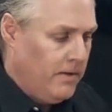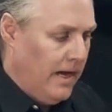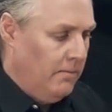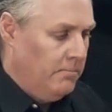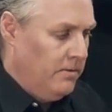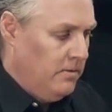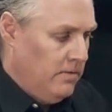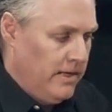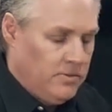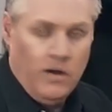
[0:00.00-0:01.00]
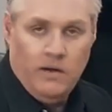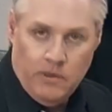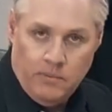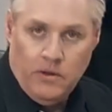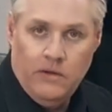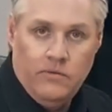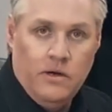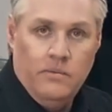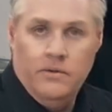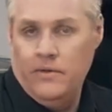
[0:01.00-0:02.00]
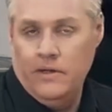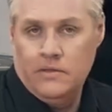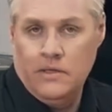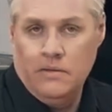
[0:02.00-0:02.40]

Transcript: But that's why ripple overwrite we think